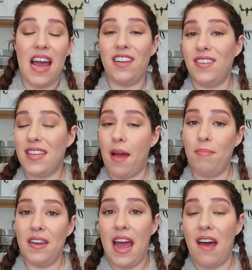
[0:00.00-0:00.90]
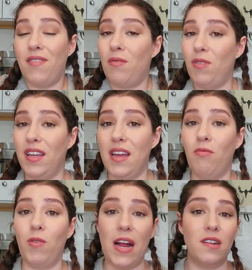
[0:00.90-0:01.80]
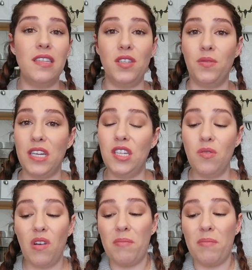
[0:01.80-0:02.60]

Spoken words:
I just happen to have a really rare situation